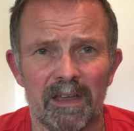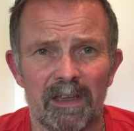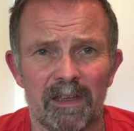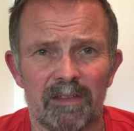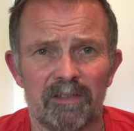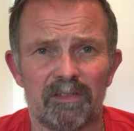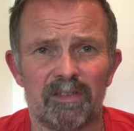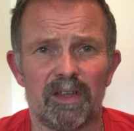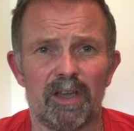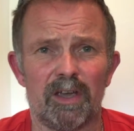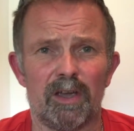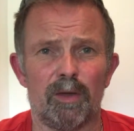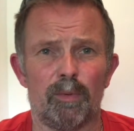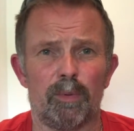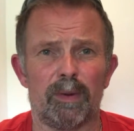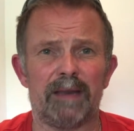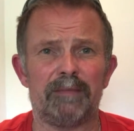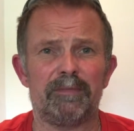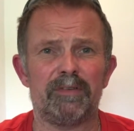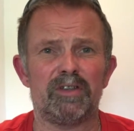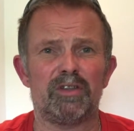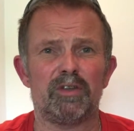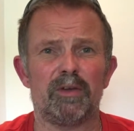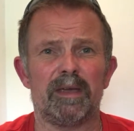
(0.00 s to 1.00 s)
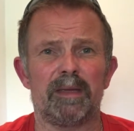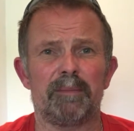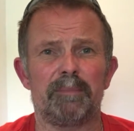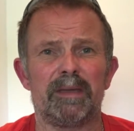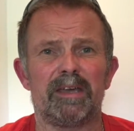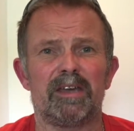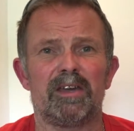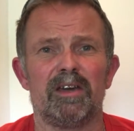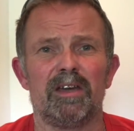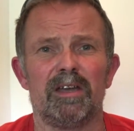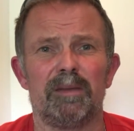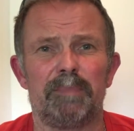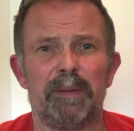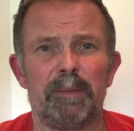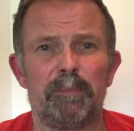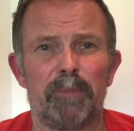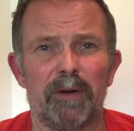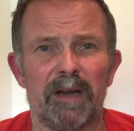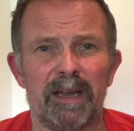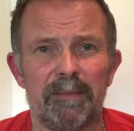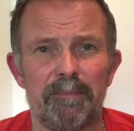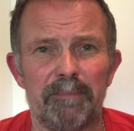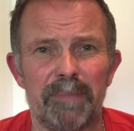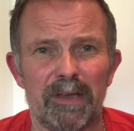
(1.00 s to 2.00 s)
So whatever you're doing, be good, be
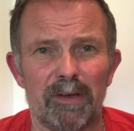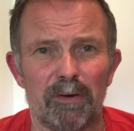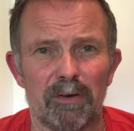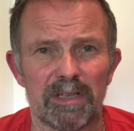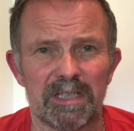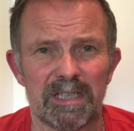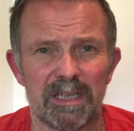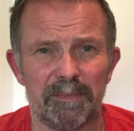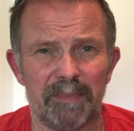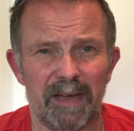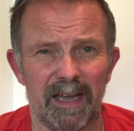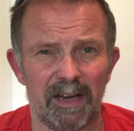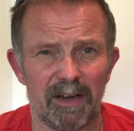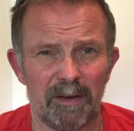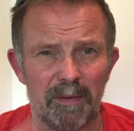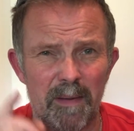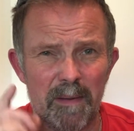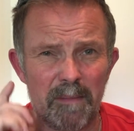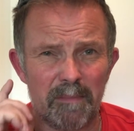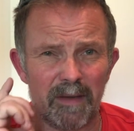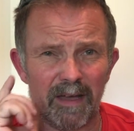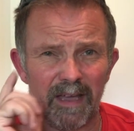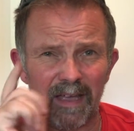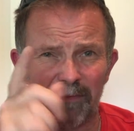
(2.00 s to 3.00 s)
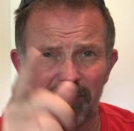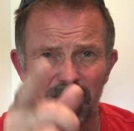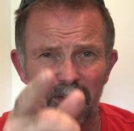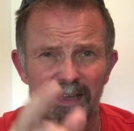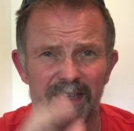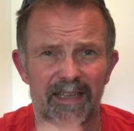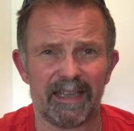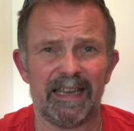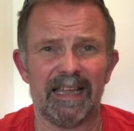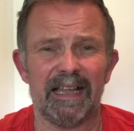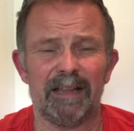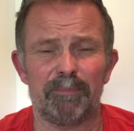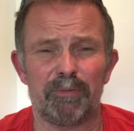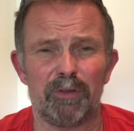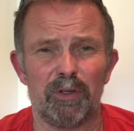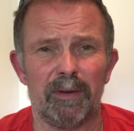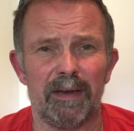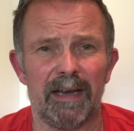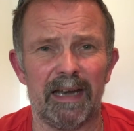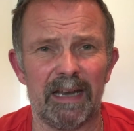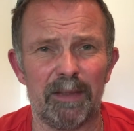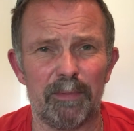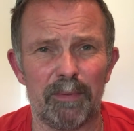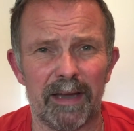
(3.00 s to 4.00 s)
brilliant, be awesome. And remember, if I can help you
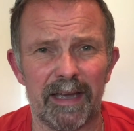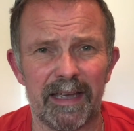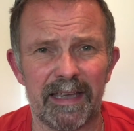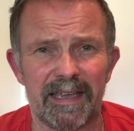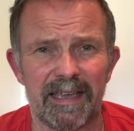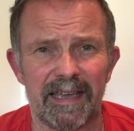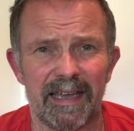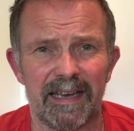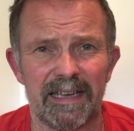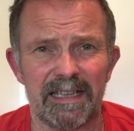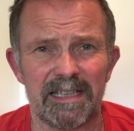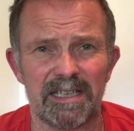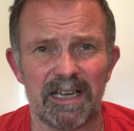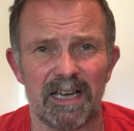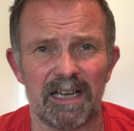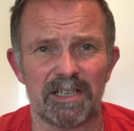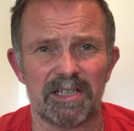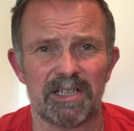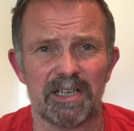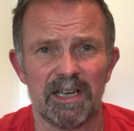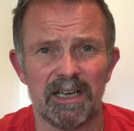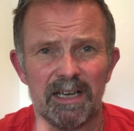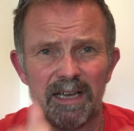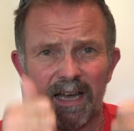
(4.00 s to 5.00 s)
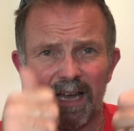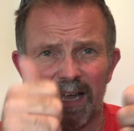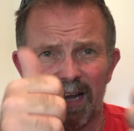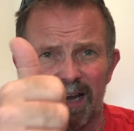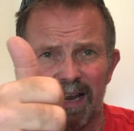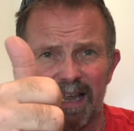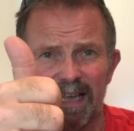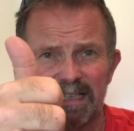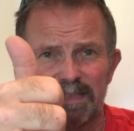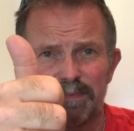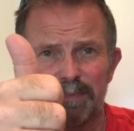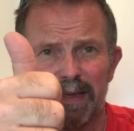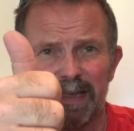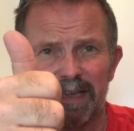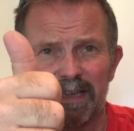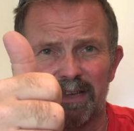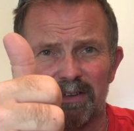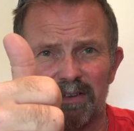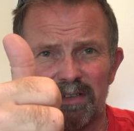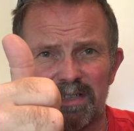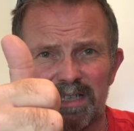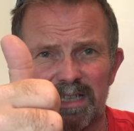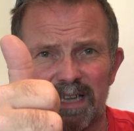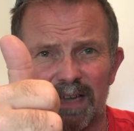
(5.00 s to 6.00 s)
in any way, get in touch and let's make
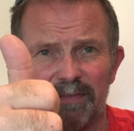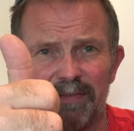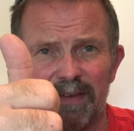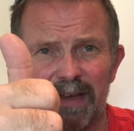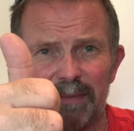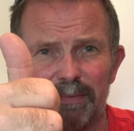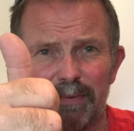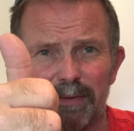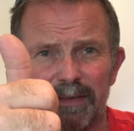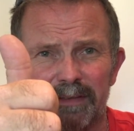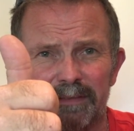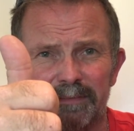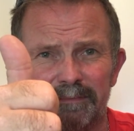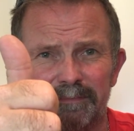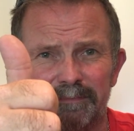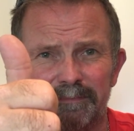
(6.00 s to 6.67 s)
good stuff happen.